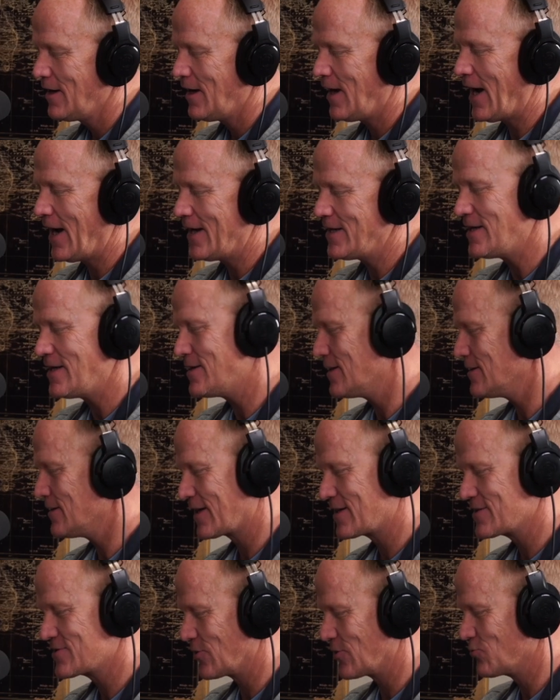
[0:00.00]
I need to,
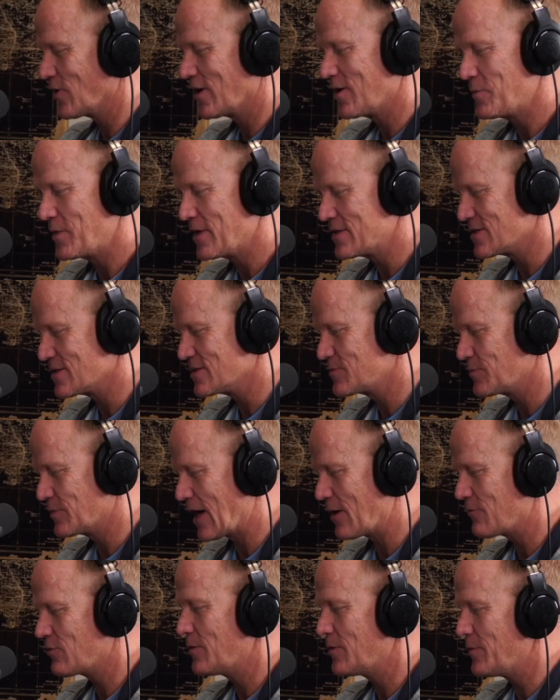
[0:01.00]
like I said, run a business, but
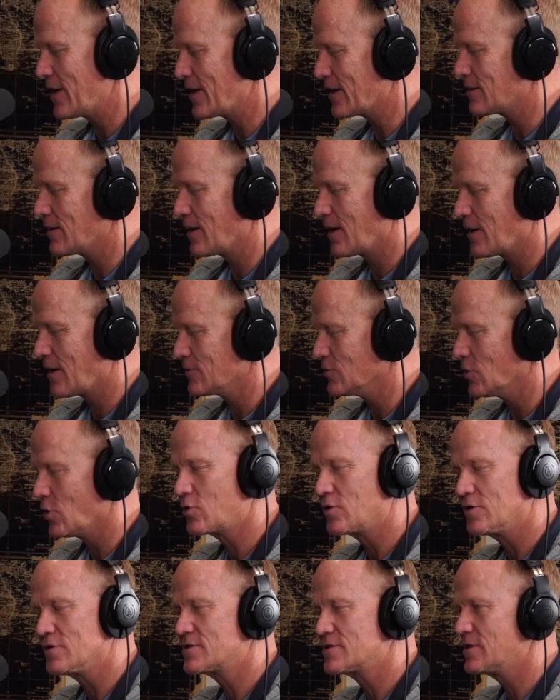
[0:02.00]
I want to make our
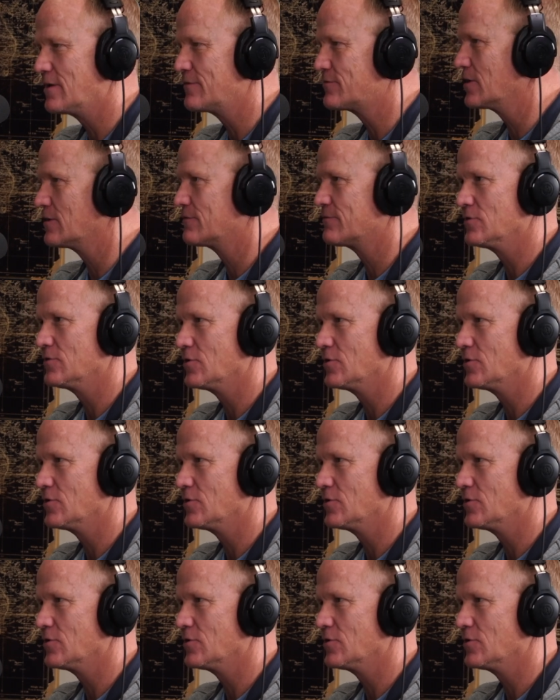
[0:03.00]
local stuff good for